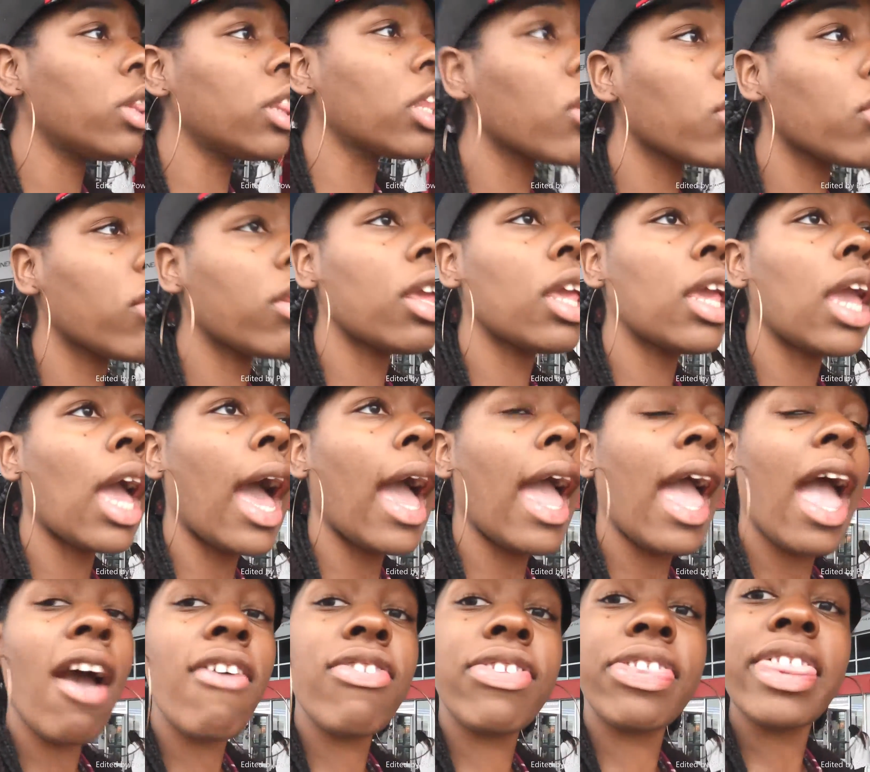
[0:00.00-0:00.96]
will literally.
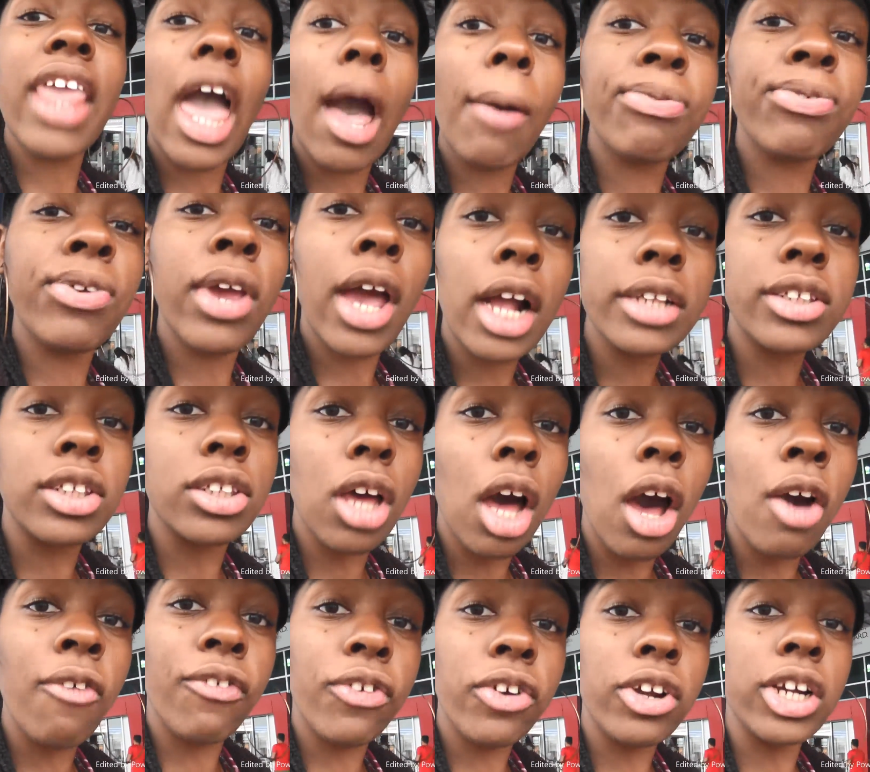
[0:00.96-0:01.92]
I have
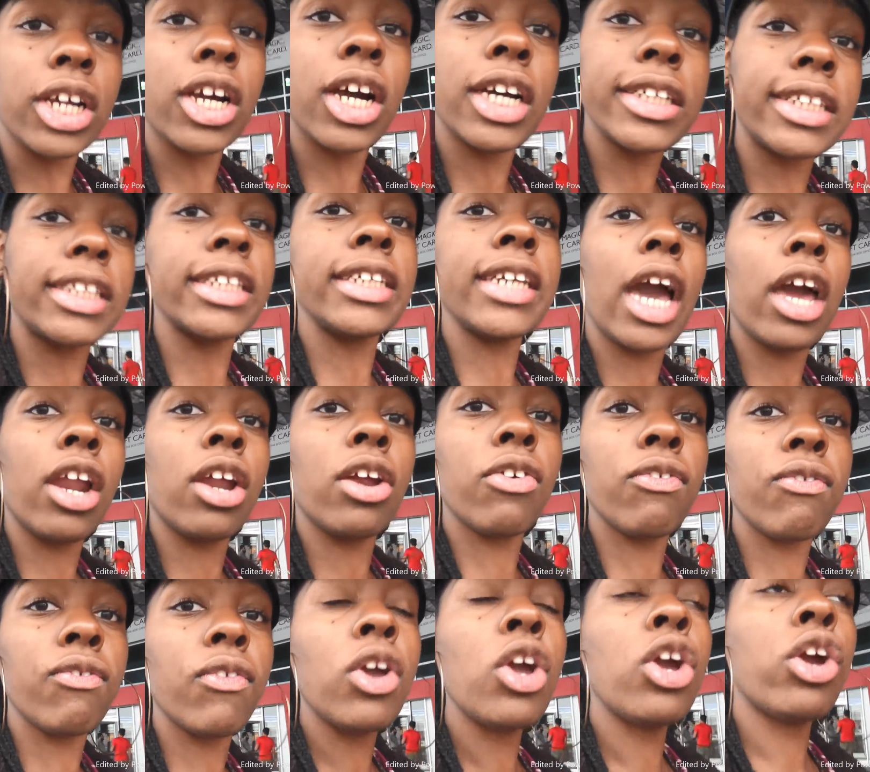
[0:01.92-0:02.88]
Snapchats of her cussing out
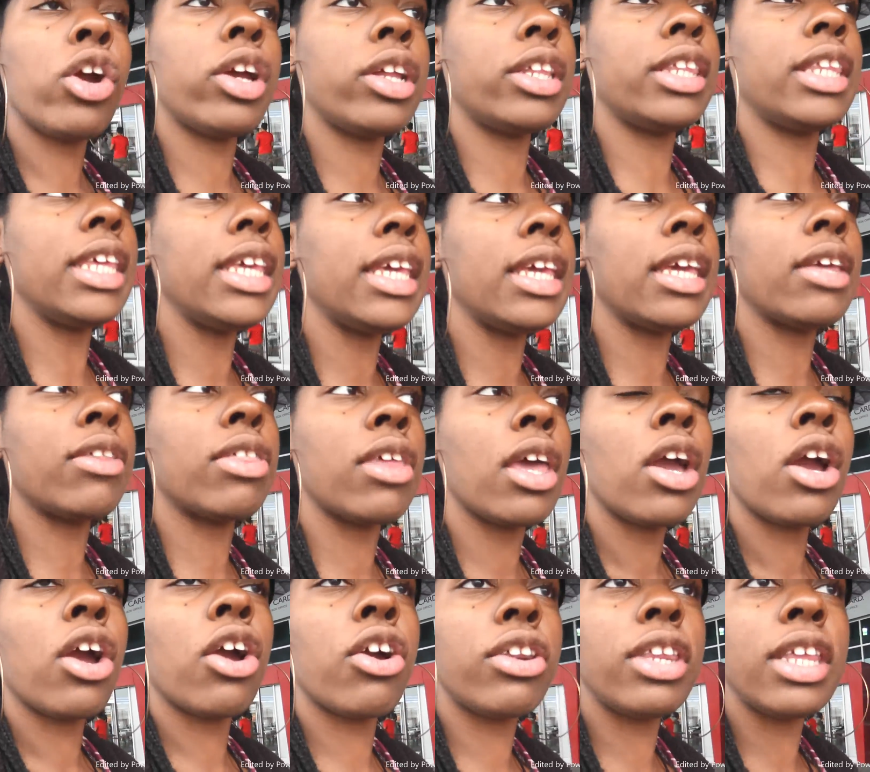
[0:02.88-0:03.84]

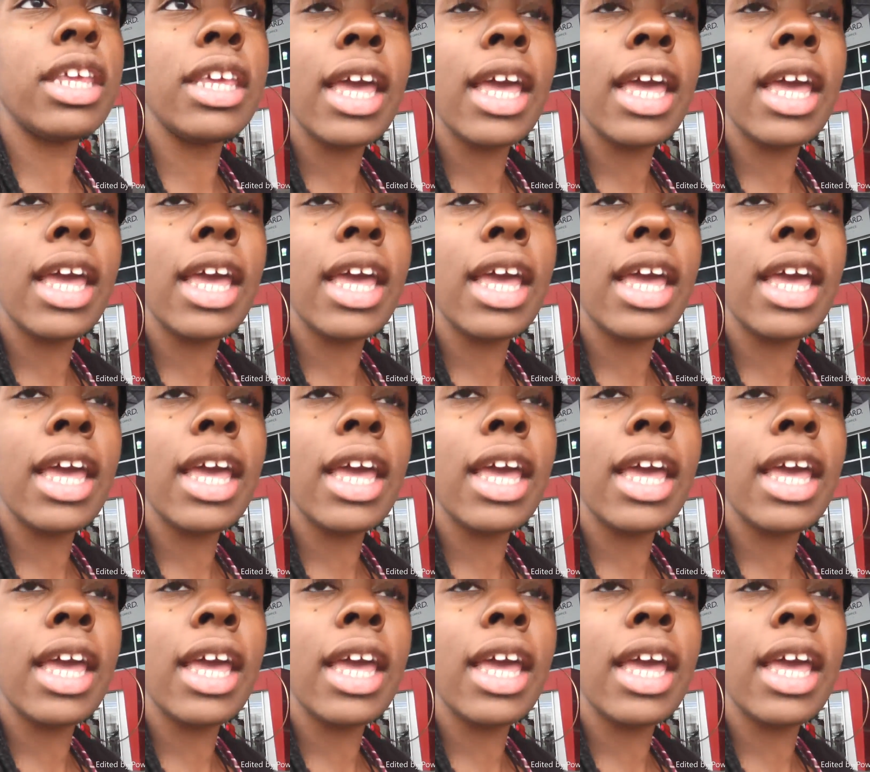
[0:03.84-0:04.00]
her